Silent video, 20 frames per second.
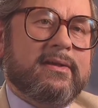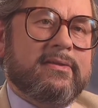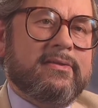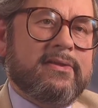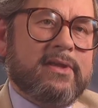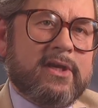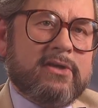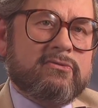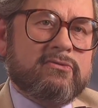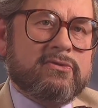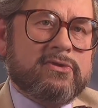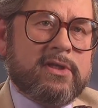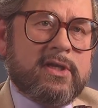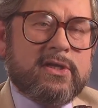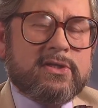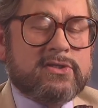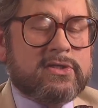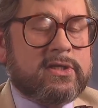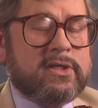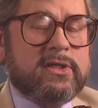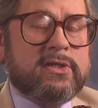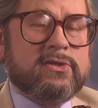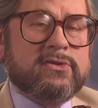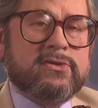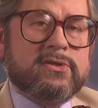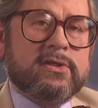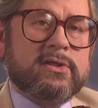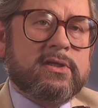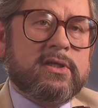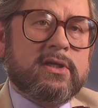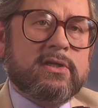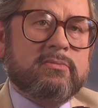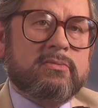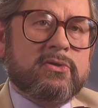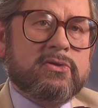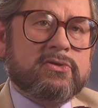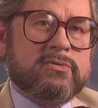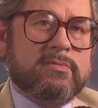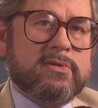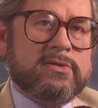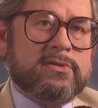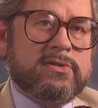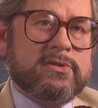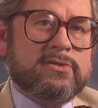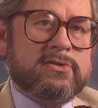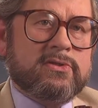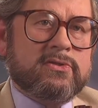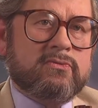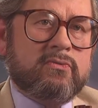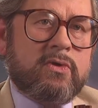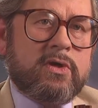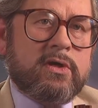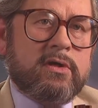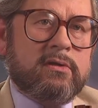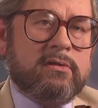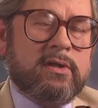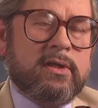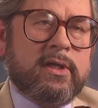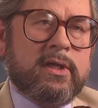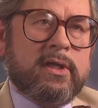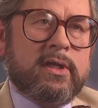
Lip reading: natural selection. He considered other possibilities as well.